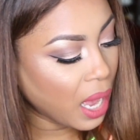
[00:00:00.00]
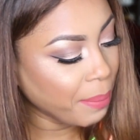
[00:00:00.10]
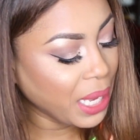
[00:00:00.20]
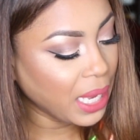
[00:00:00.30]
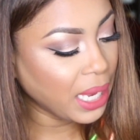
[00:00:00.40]
I
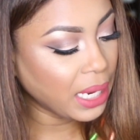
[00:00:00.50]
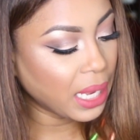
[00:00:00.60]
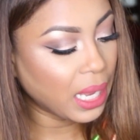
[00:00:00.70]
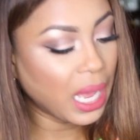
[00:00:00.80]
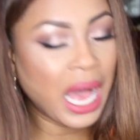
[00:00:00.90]
mean,
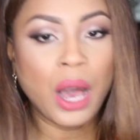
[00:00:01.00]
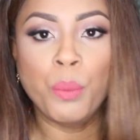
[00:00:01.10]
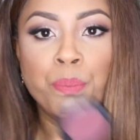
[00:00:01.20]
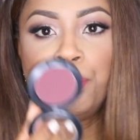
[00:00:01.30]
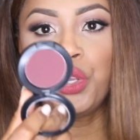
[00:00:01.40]

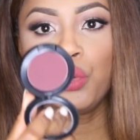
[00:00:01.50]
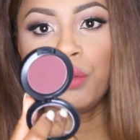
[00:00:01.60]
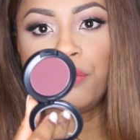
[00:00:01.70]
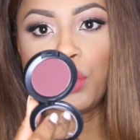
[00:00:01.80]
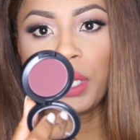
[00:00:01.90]
how
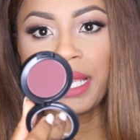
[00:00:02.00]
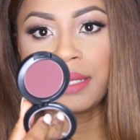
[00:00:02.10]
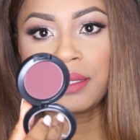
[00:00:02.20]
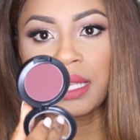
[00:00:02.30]
beautiful is